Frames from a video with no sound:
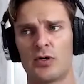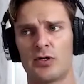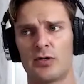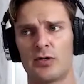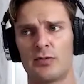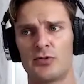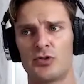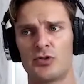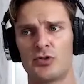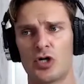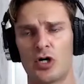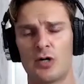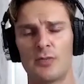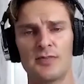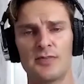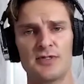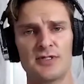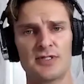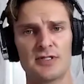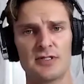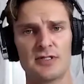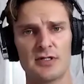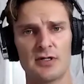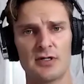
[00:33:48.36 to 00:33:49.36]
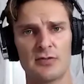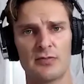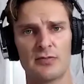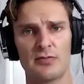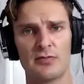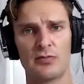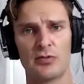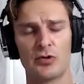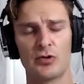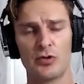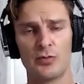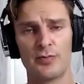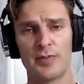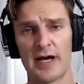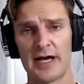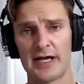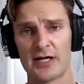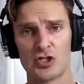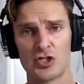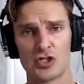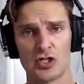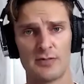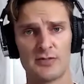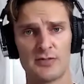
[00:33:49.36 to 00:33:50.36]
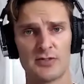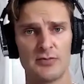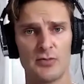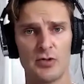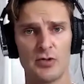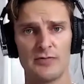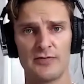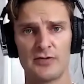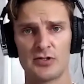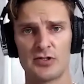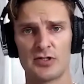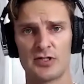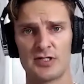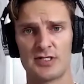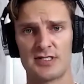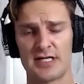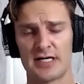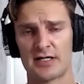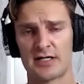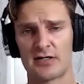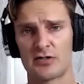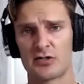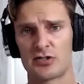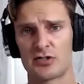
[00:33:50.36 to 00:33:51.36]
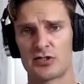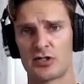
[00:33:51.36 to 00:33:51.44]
jobs, good paying jobs are moving to the secondary,